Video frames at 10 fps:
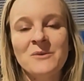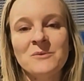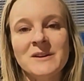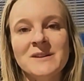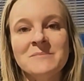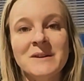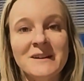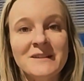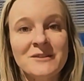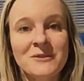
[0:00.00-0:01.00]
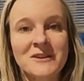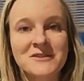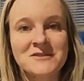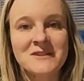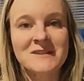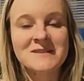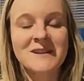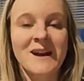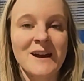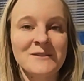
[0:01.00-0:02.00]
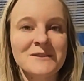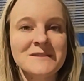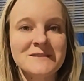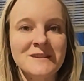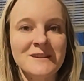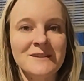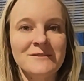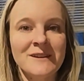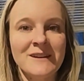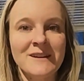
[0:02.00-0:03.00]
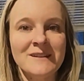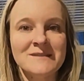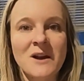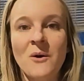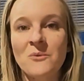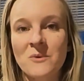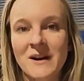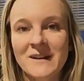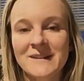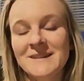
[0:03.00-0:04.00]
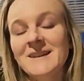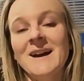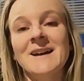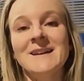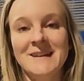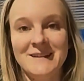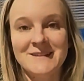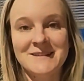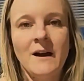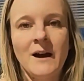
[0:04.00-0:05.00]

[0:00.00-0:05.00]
One of the biggest questions that I receive is, what did I eat?